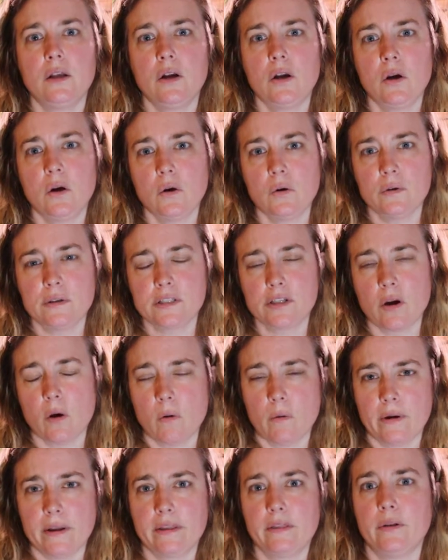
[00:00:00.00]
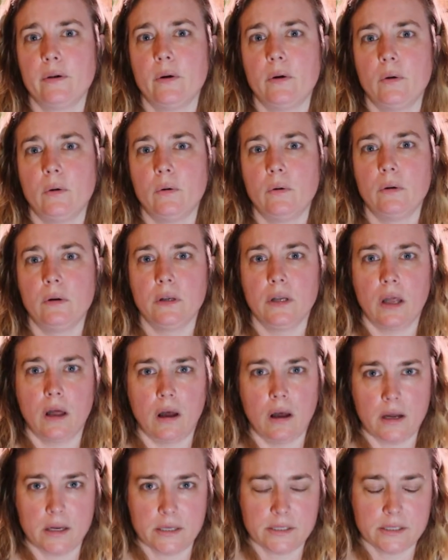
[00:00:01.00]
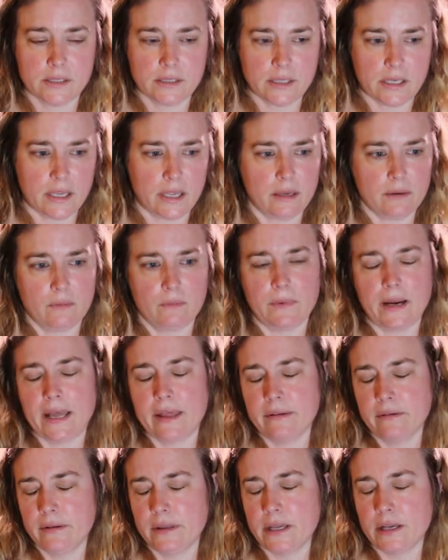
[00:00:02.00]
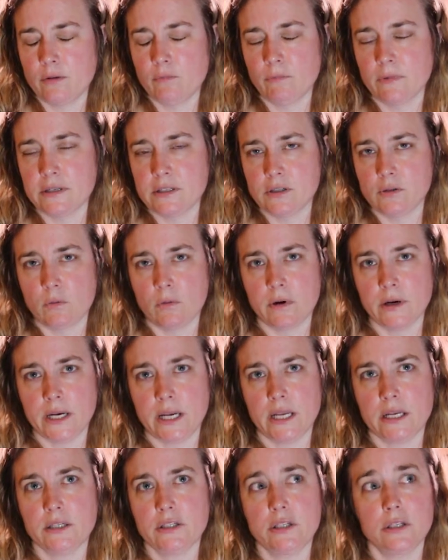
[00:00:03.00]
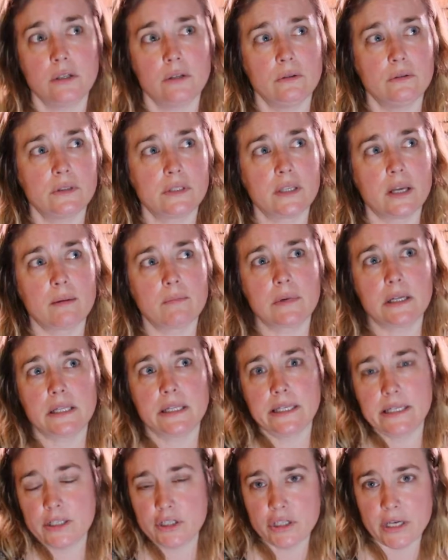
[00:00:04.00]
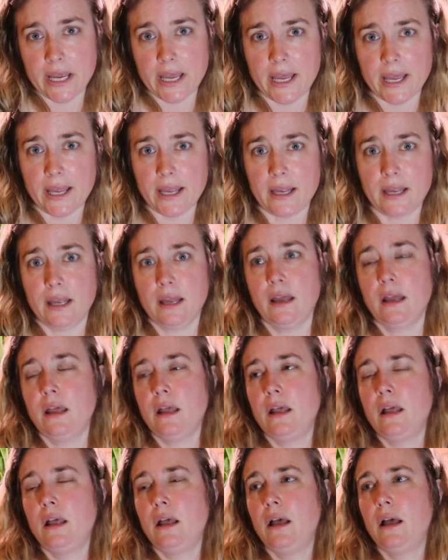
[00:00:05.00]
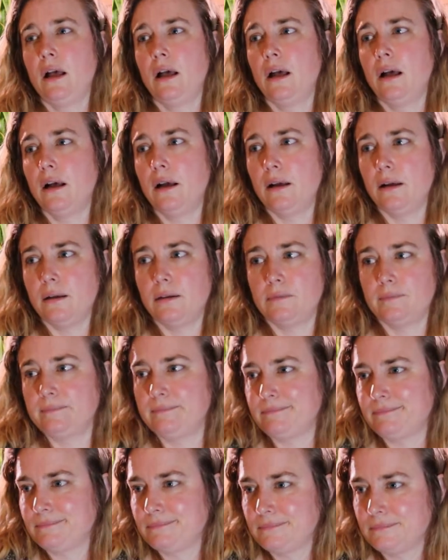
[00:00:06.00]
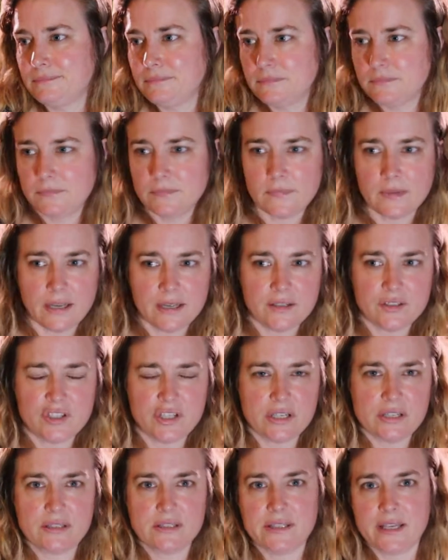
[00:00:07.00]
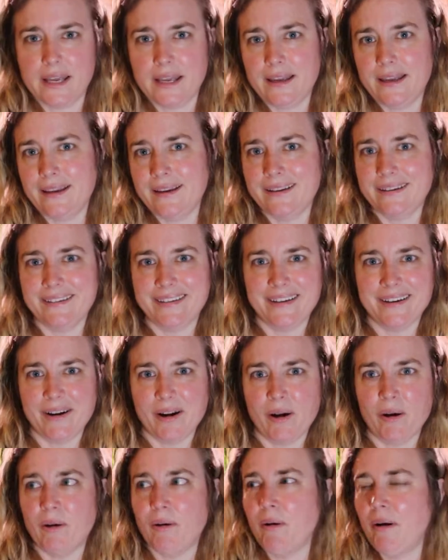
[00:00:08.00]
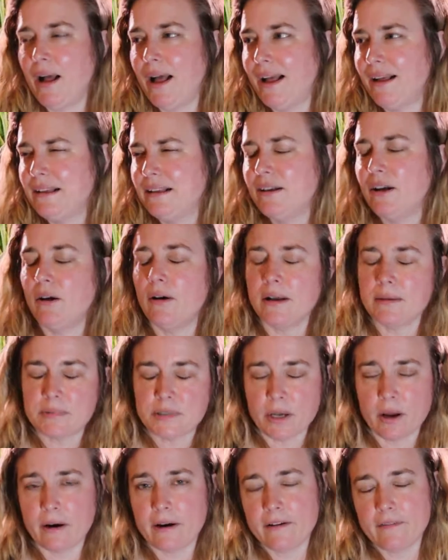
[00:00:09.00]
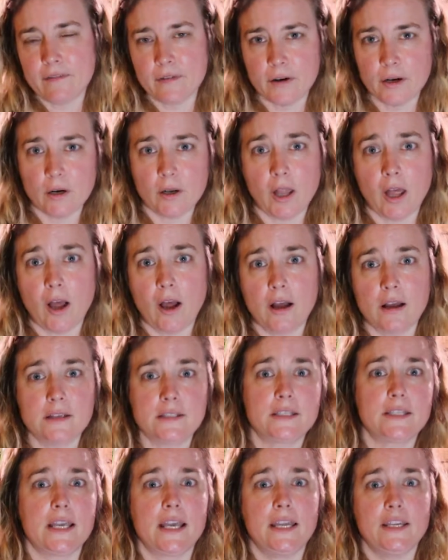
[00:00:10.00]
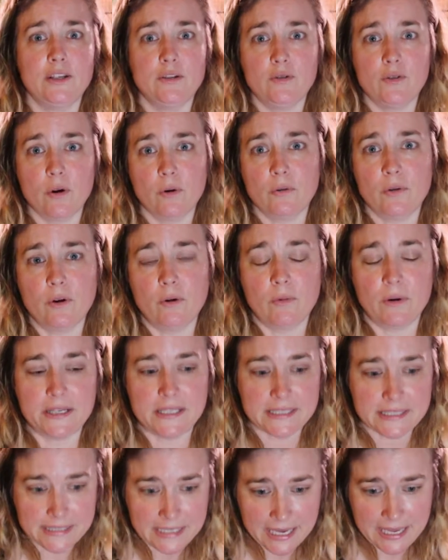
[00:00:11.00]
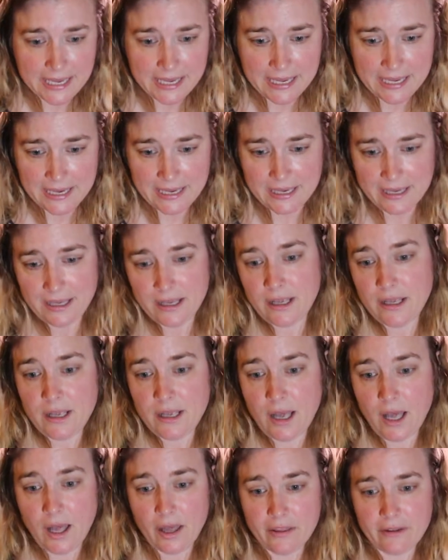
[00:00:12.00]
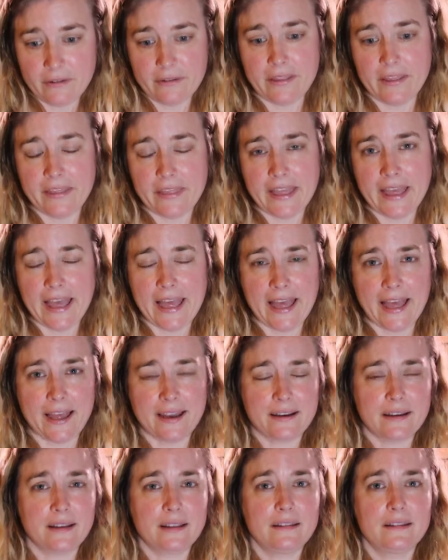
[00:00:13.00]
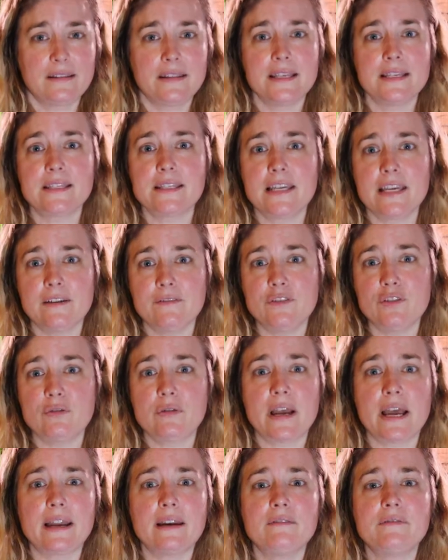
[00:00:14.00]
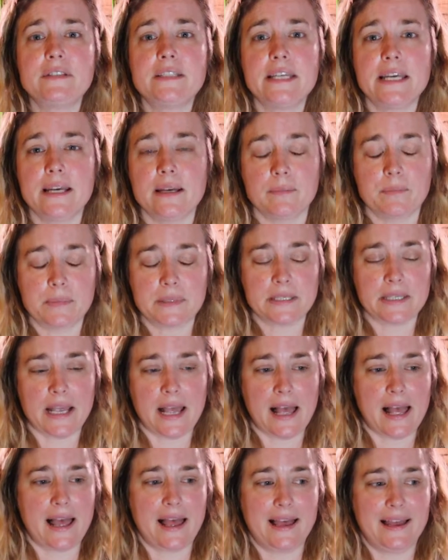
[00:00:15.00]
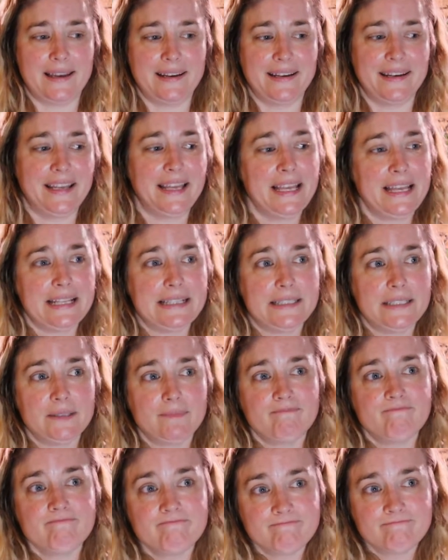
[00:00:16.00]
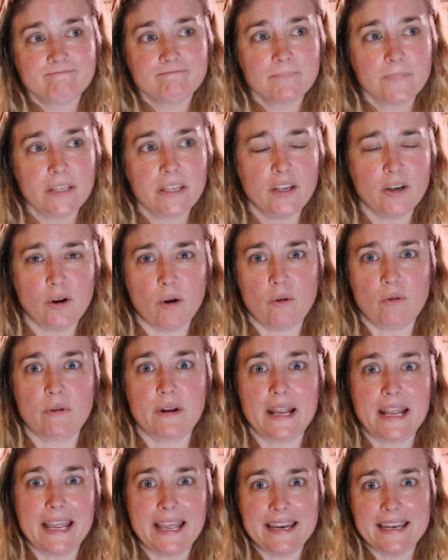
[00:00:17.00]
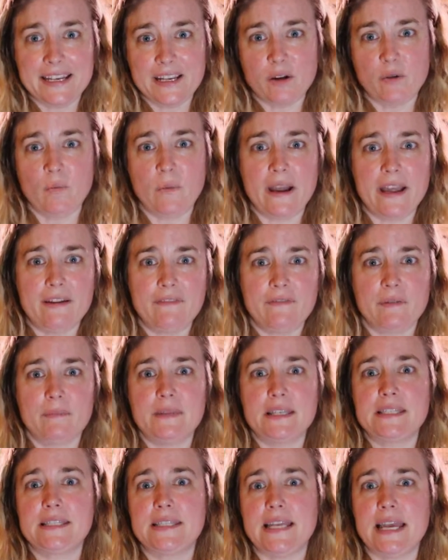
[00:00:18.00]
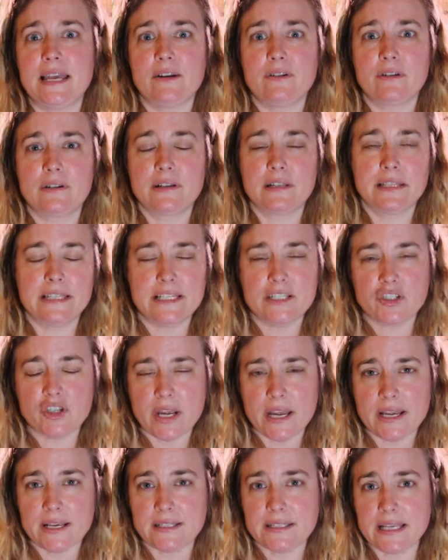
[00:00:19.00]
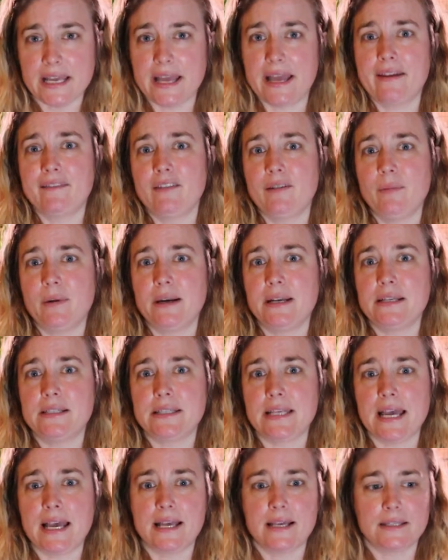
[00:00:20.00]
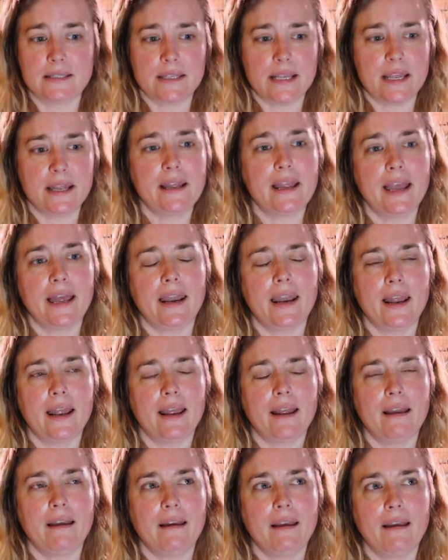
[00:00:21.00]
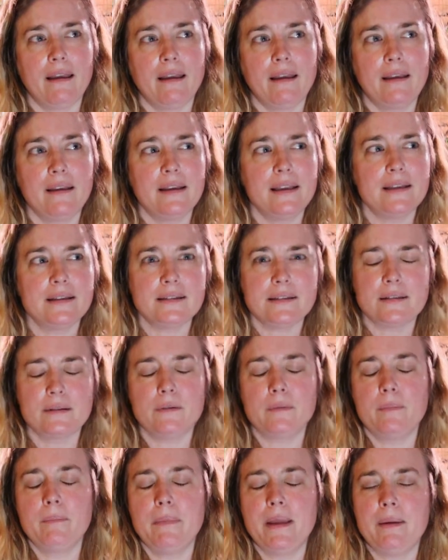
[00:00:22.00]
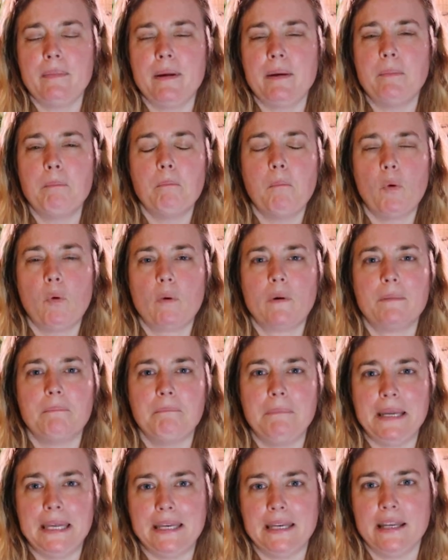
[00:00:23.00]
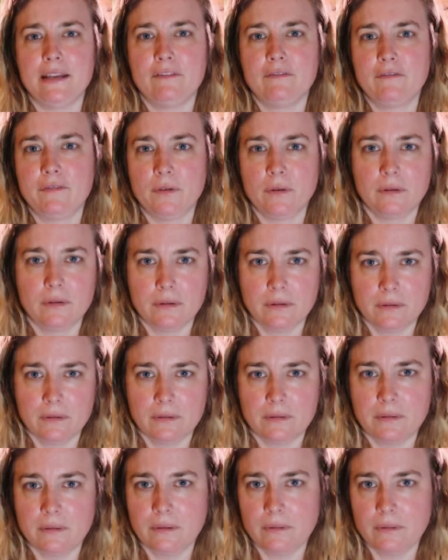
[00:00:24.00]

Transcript: who is going through loss, and rather than resorting to some cliche and just saying, you know, oh, I'm sorry for your loss, and you don't know what to say. Other than that, this gives you kind of tips on, you know, getting away from the standard cliches that everybody says and getting into maybe more meaningful